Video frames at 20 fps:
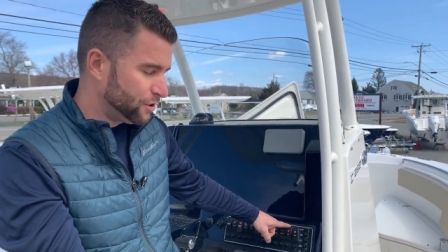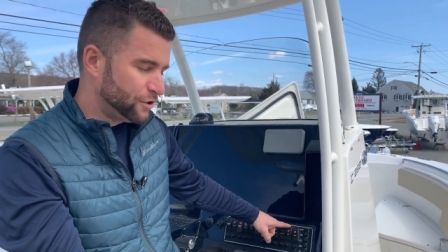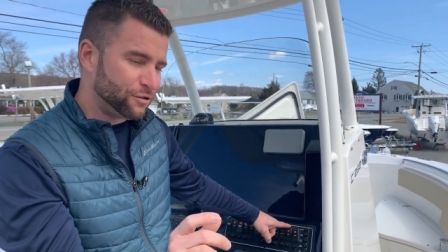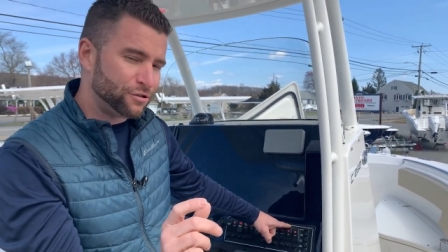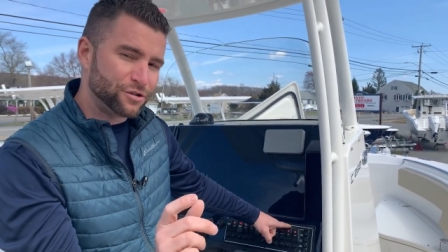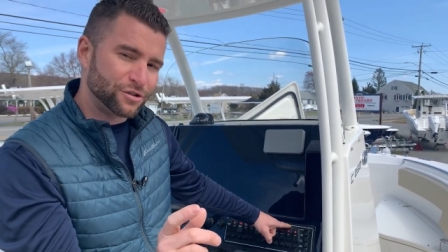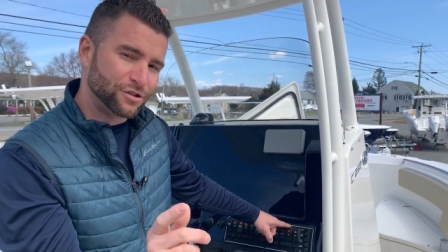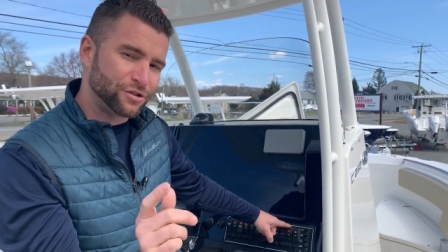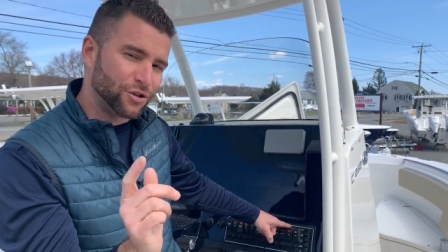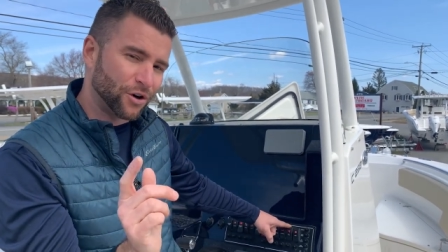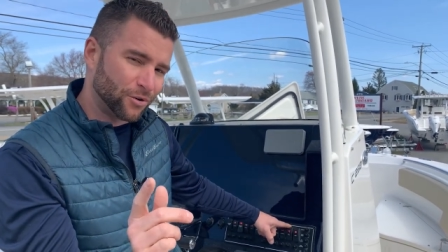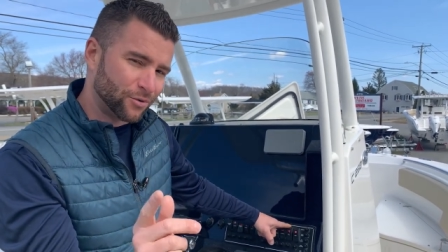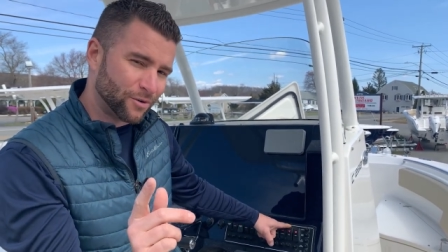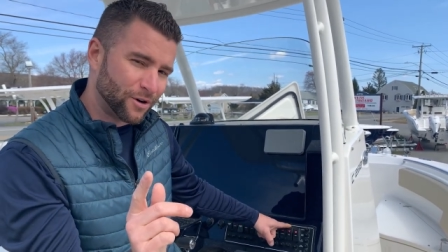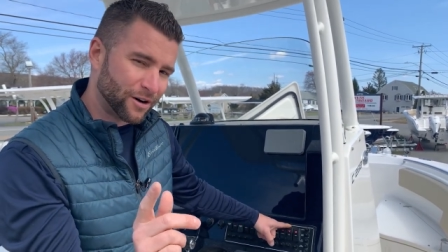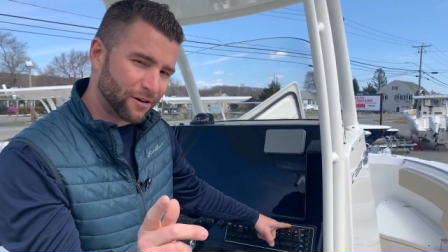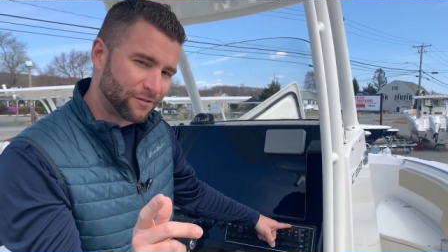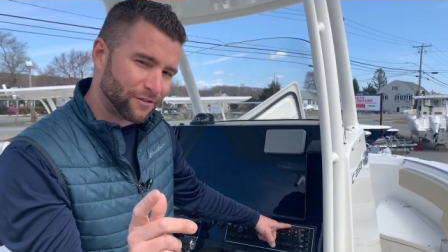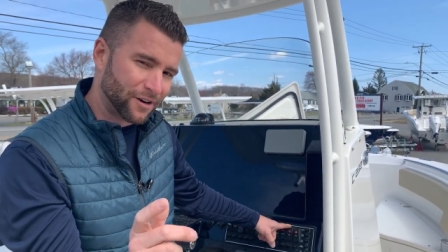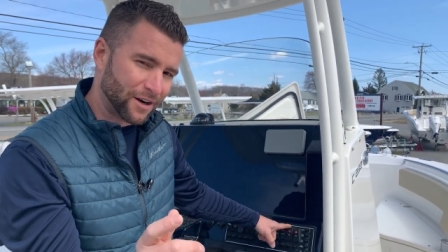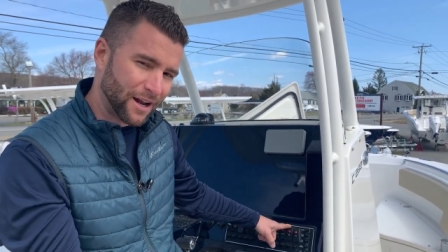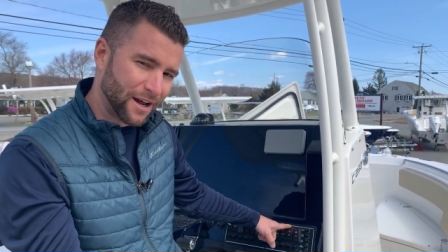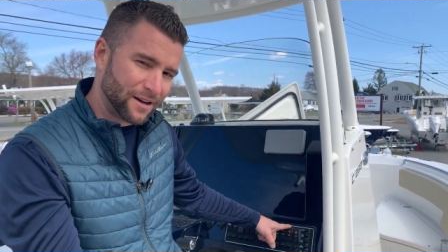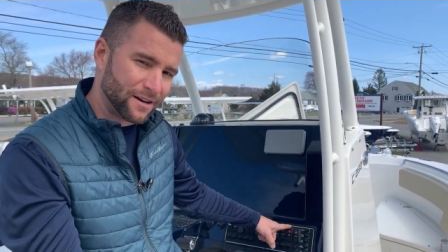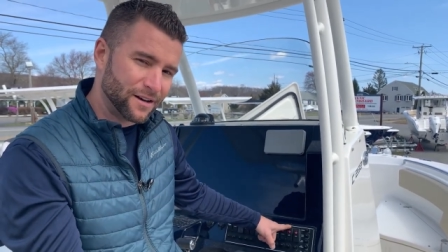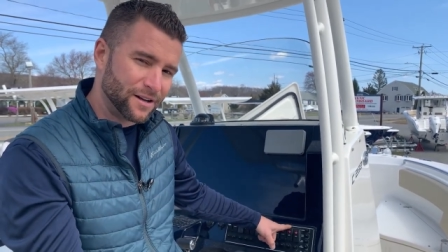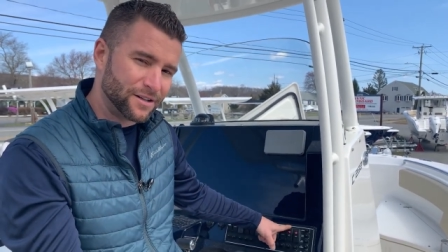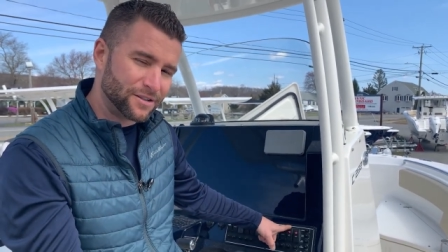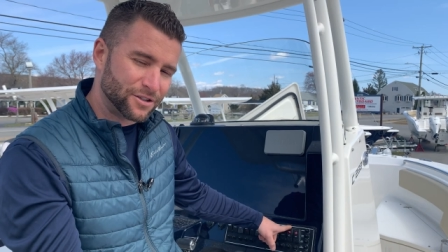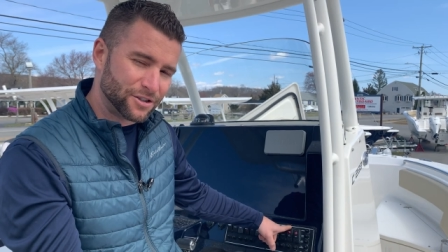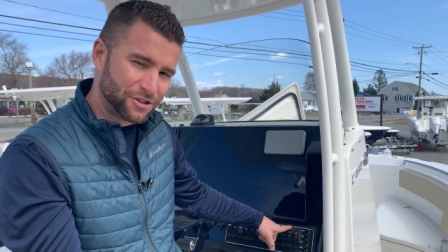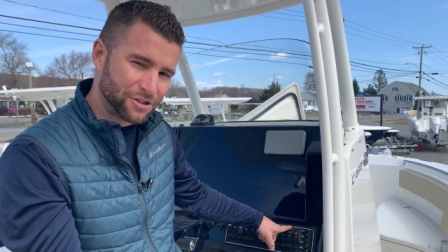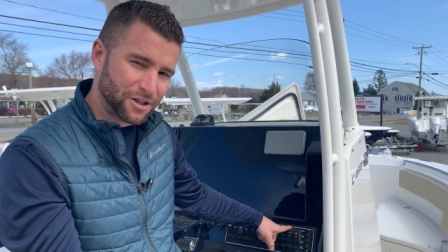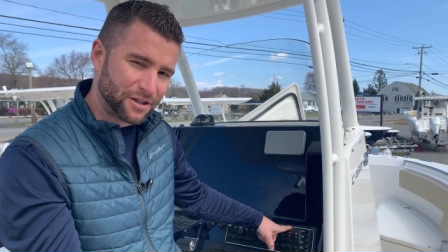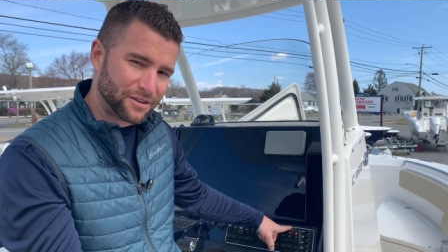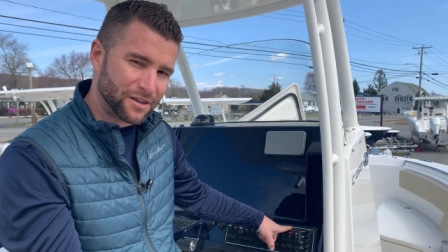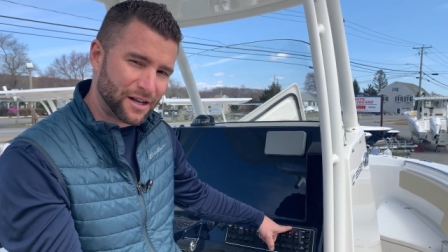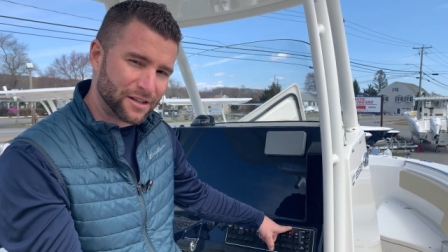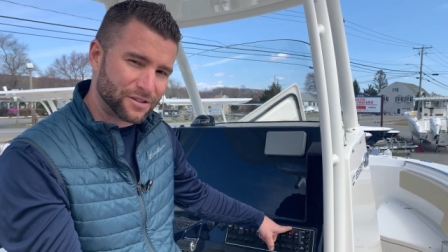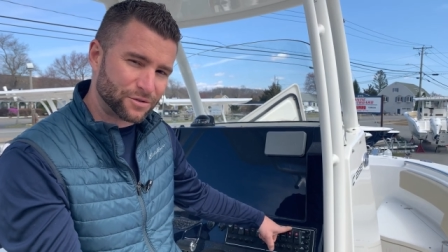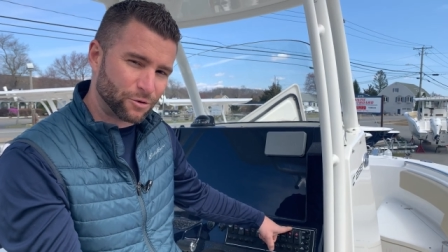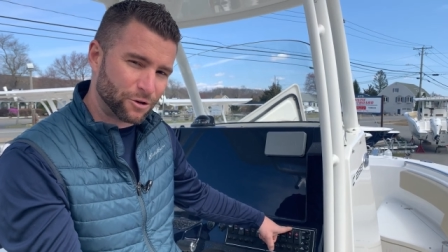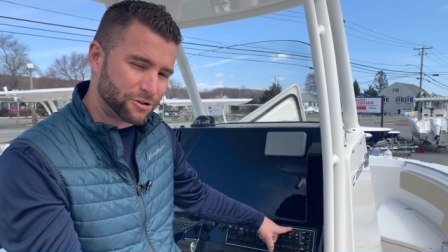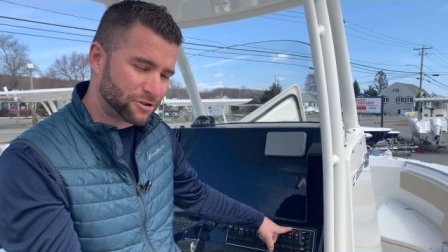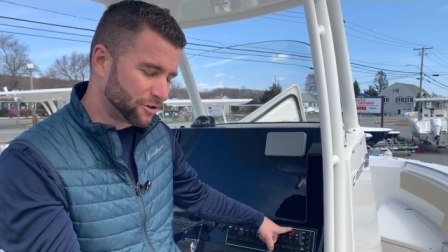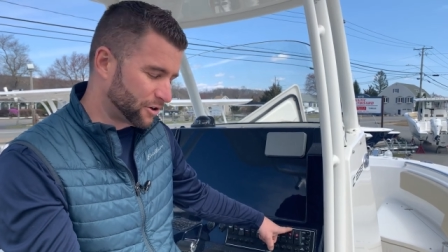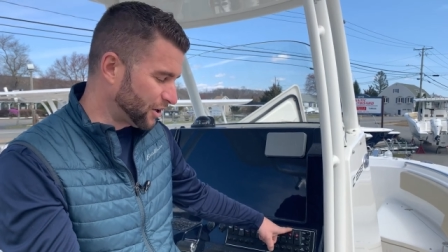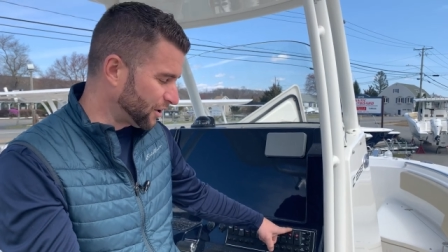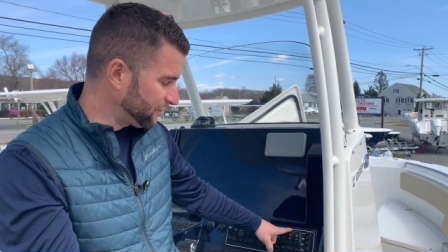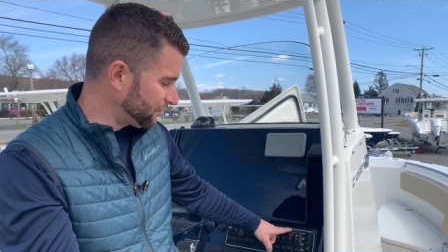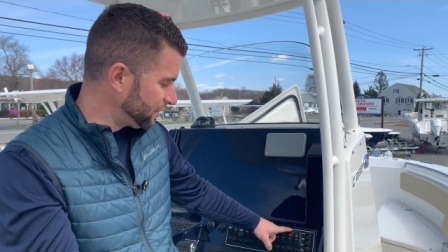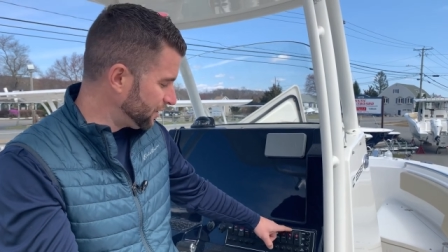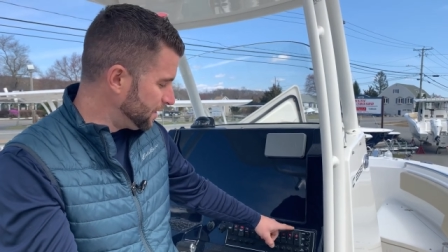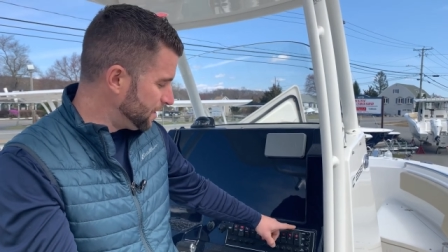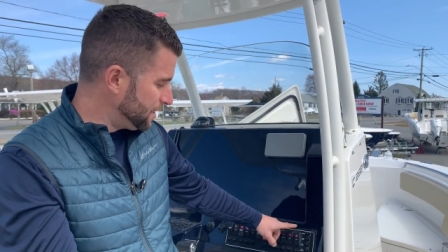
You just don't want to forget to shut that switch off.